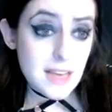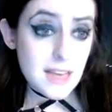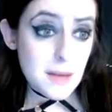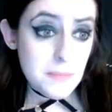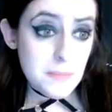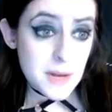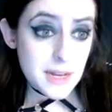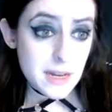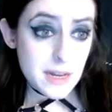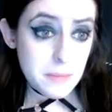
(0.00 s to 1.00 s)
but
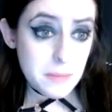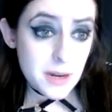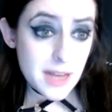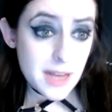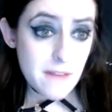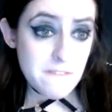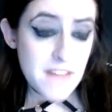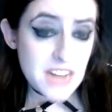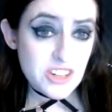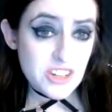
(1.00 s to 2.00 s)
putting out
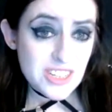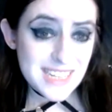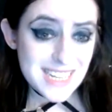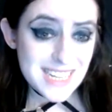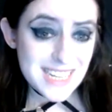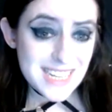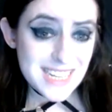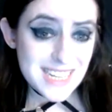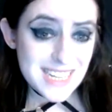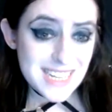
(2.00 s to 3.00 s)
factually
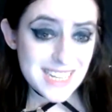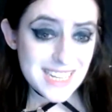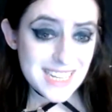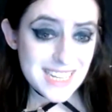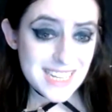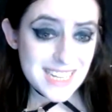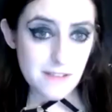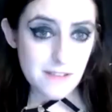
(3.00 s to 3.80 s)
inaccurate stuff